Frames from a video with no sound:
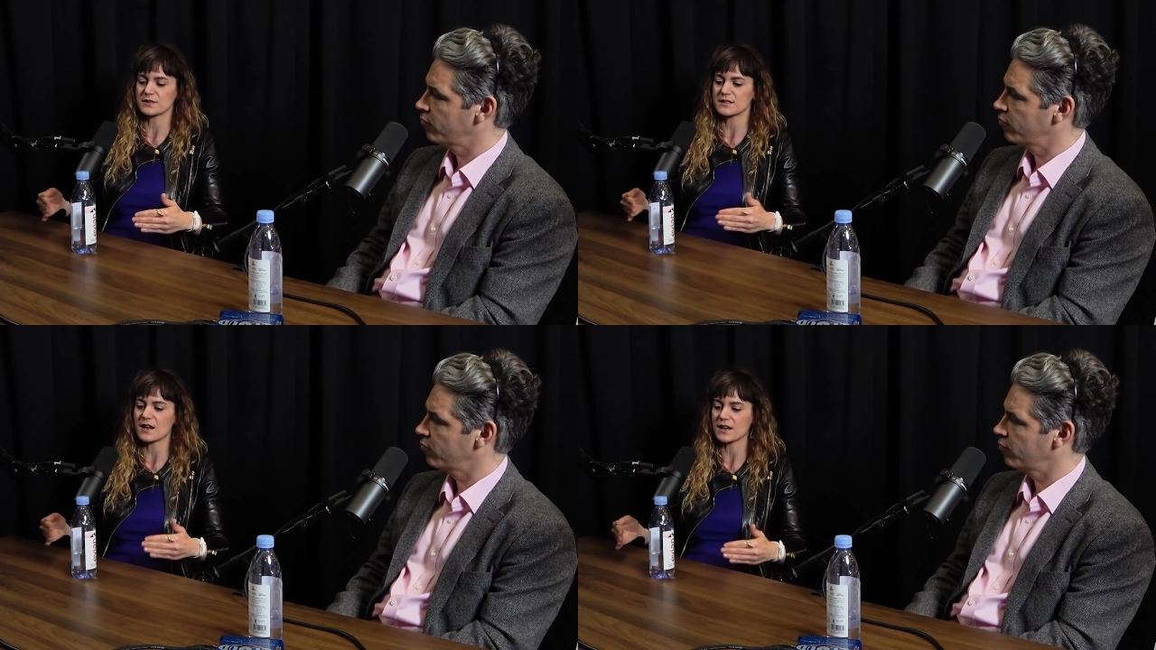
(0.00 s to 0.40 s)

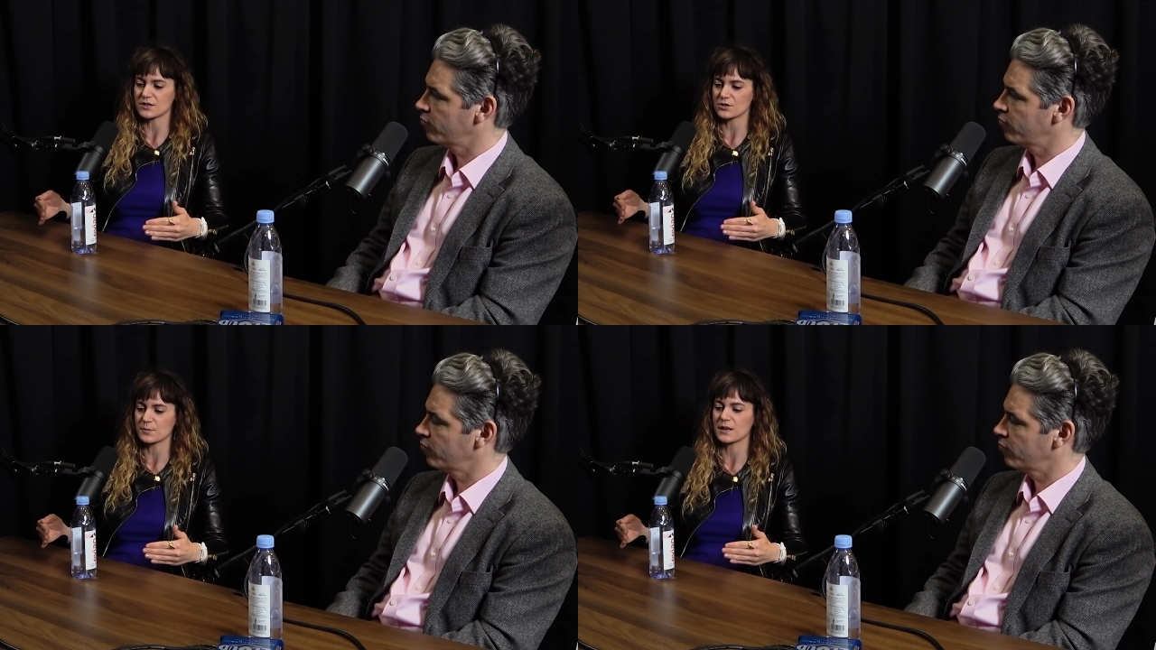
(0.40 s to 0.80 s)
Speaker 1: It's not
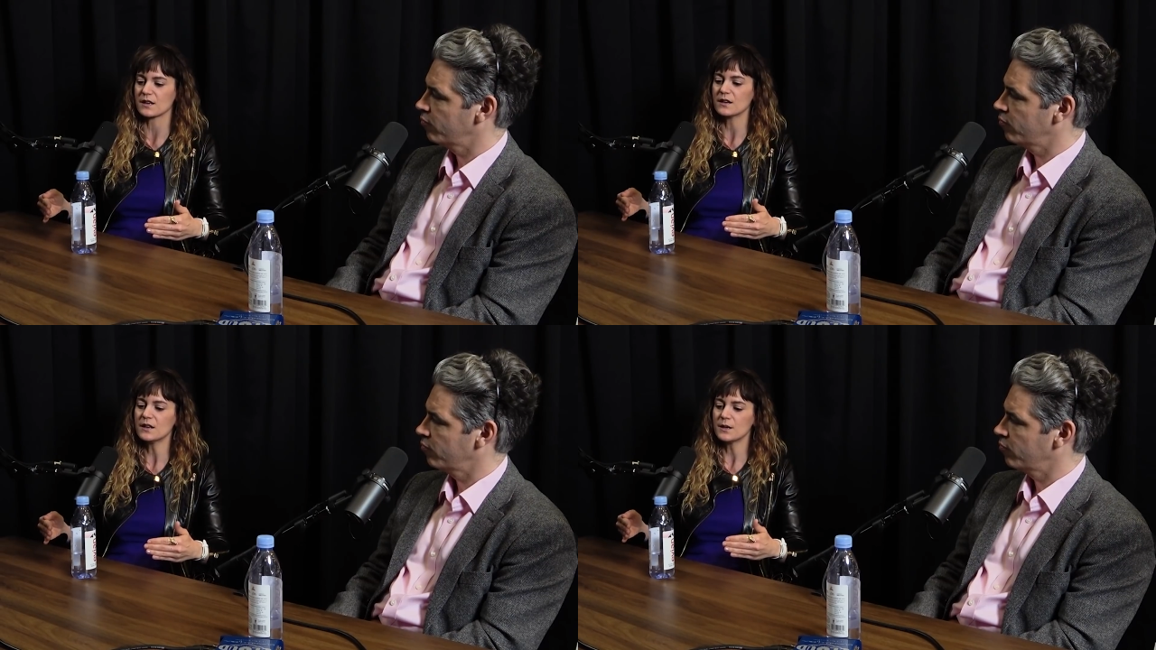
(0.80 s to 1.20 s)

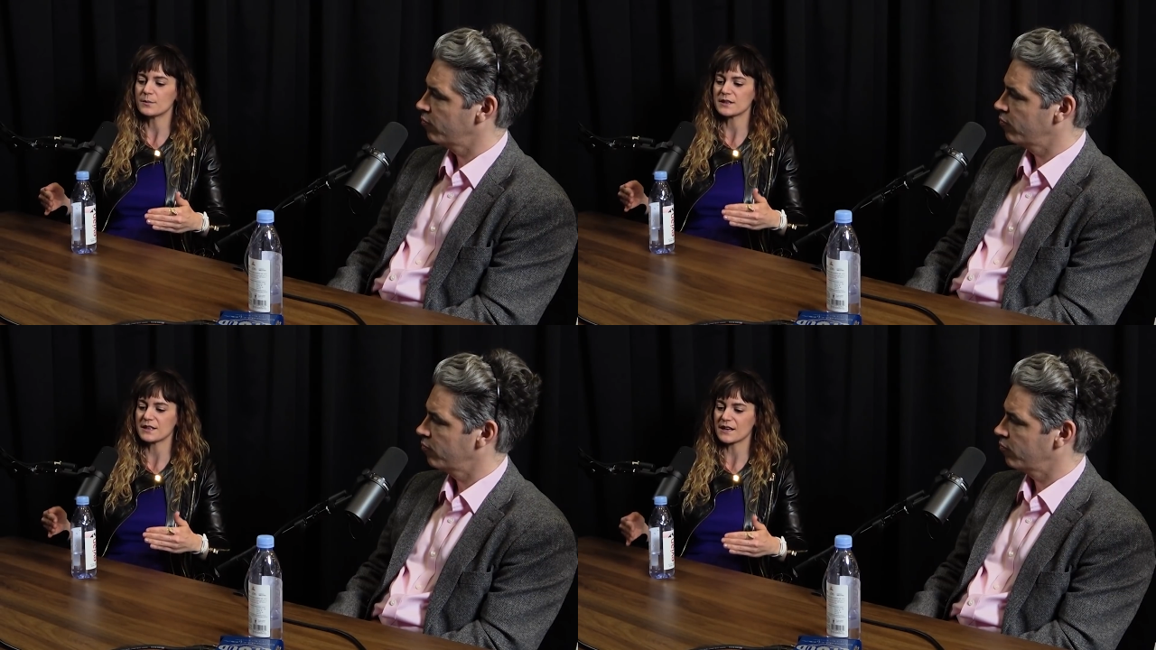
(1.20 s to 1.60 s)
entropy,
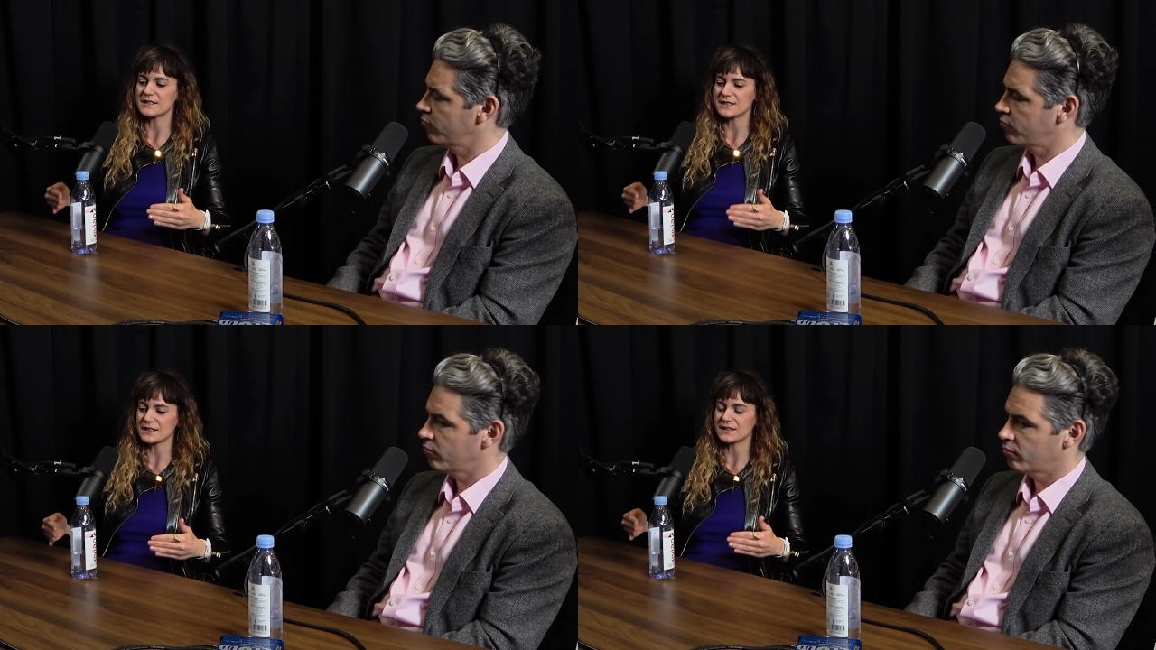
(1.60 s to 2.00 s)
but the
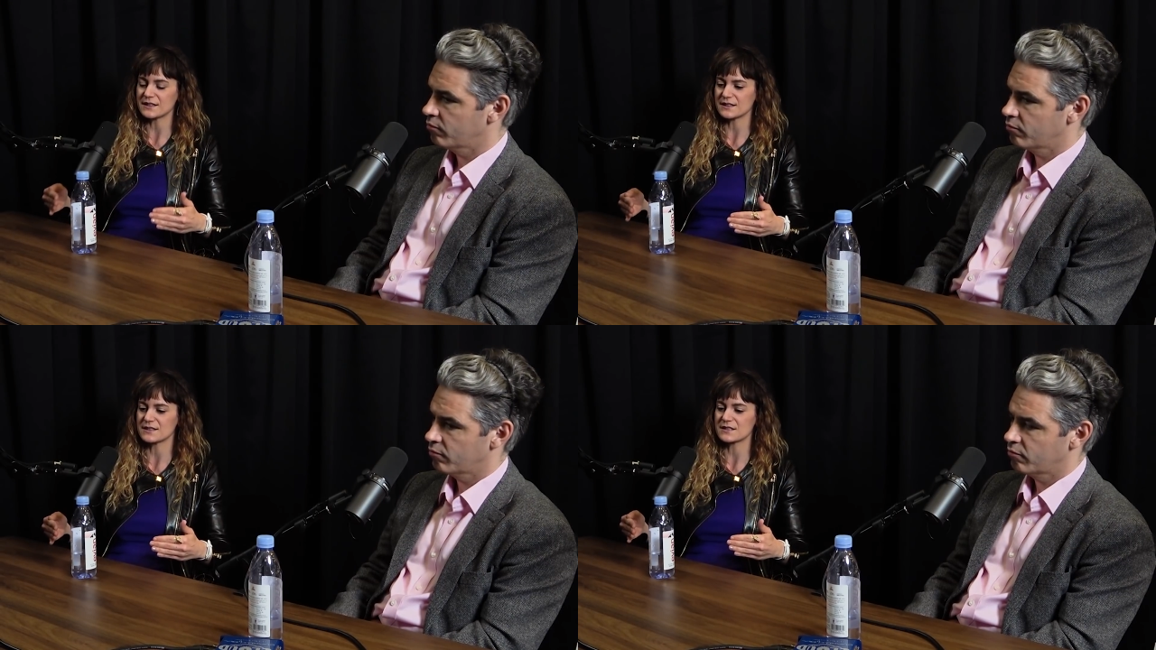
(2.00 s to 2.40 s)
idea
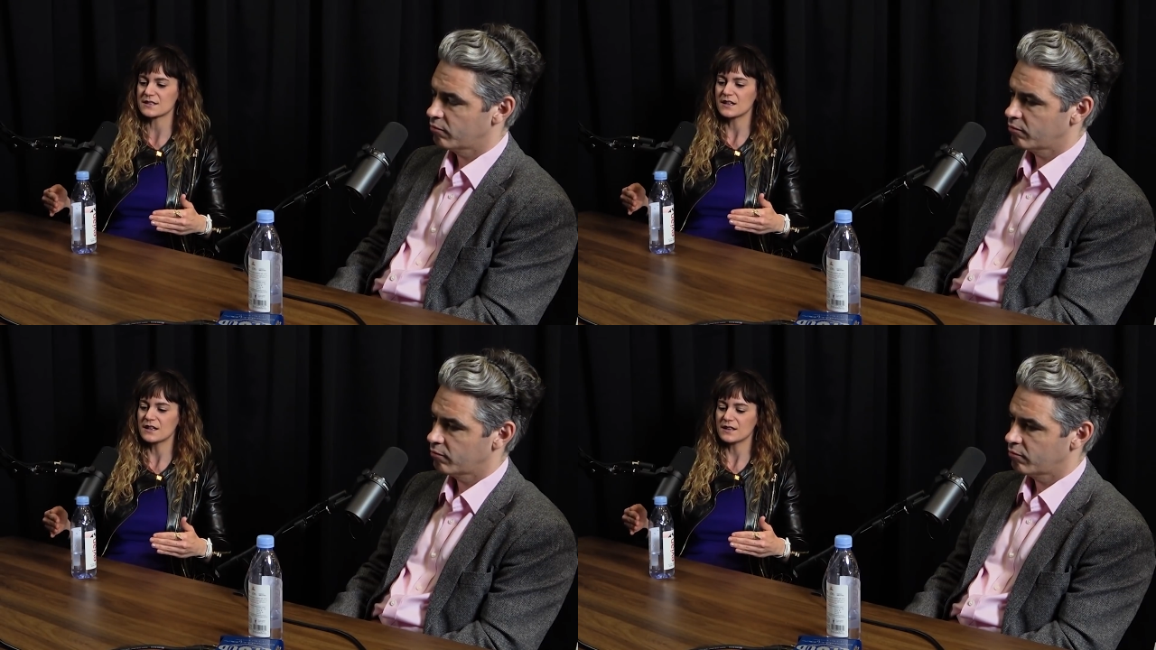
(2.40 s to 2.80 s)
is